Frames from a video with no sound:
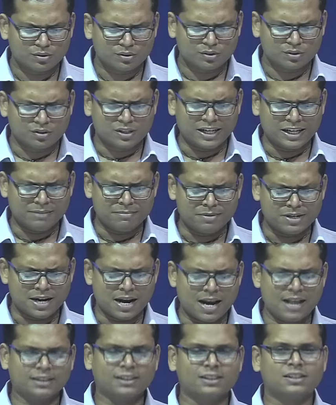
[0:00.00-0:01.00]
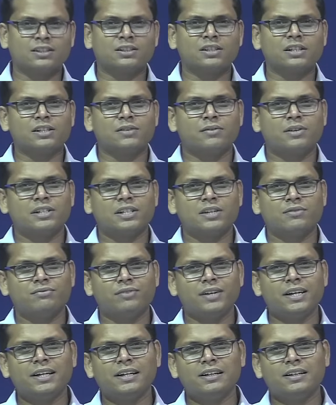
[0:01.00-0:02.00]
sentiment analysis is a
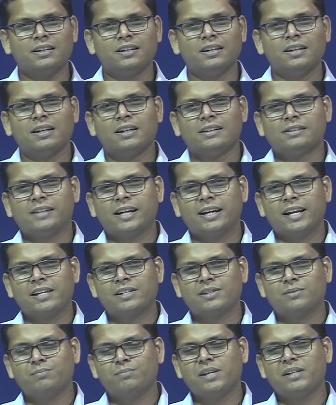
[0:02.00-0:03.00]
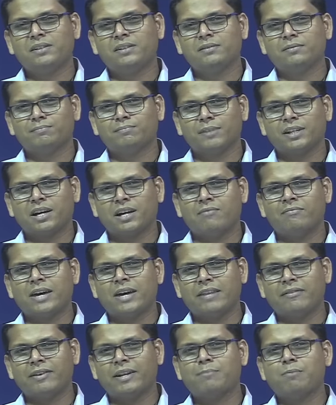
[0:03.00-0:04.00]
field that has become
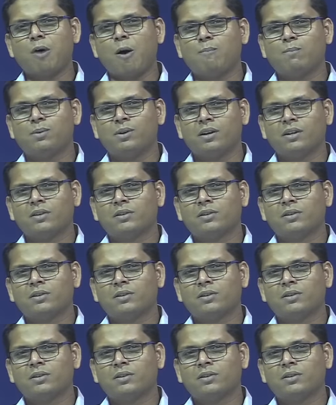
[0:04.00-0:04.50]
very popular